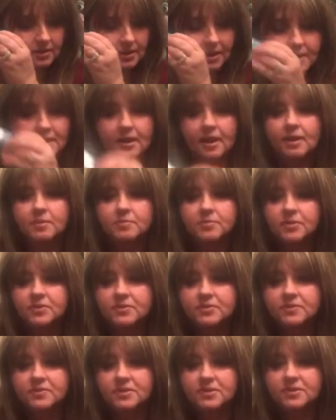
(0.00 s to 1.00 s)
I got
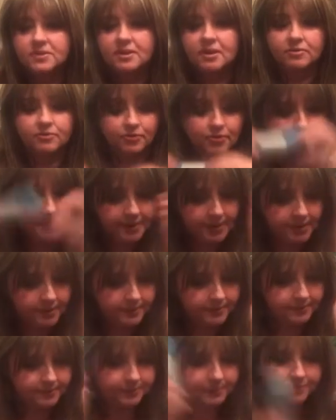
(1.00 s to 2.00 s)
most of the stuff for me,
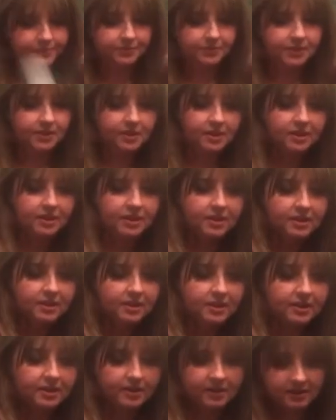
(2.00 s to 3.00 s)

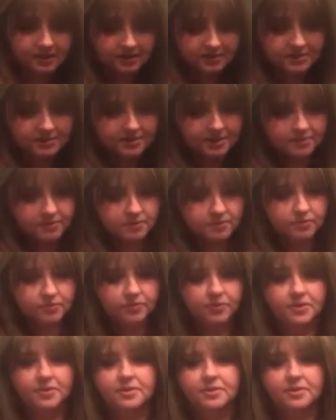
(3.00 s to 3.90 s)
except for